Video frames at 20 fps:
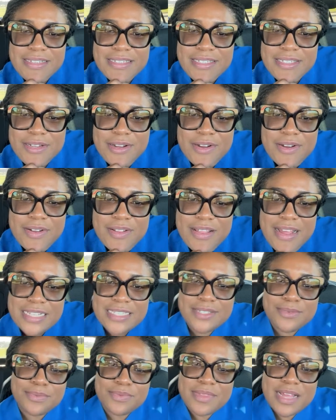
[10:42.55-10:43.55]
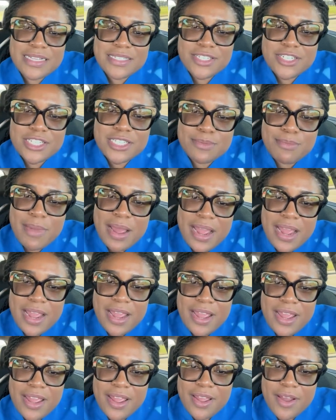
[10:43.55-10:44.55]
So that's just
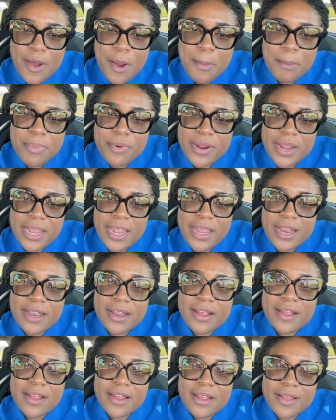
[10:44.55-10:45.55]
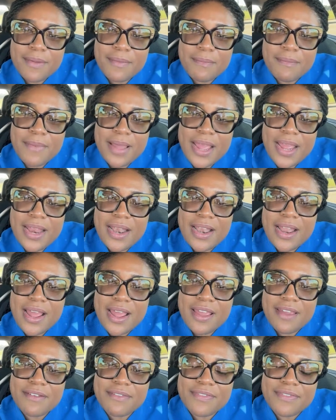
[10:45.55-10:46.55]
my upbringing, my
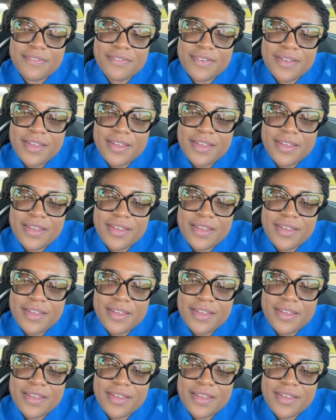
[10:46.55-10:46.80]
life.